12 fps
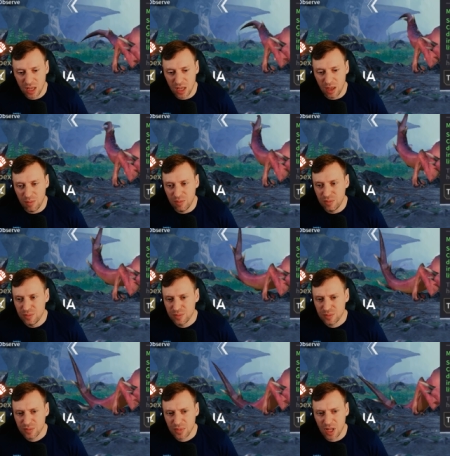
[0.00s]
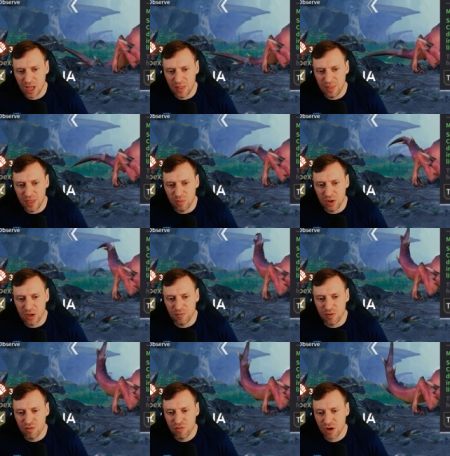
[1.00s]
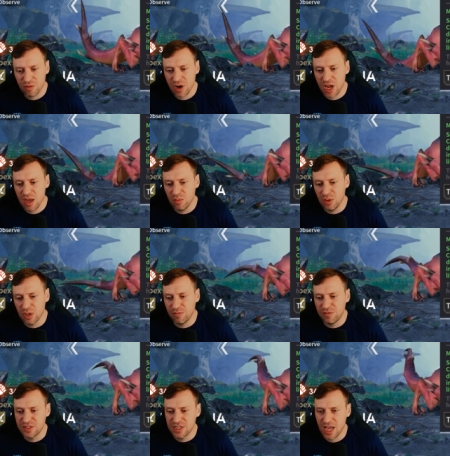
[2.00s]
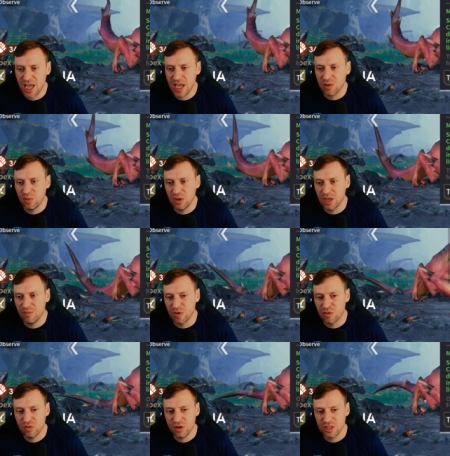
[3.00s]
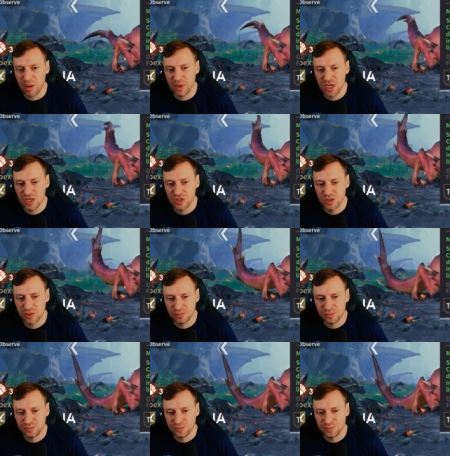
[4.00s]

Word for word: Um, and then we're looking for crit rate. We're looking for tack. We're looking for crit damage.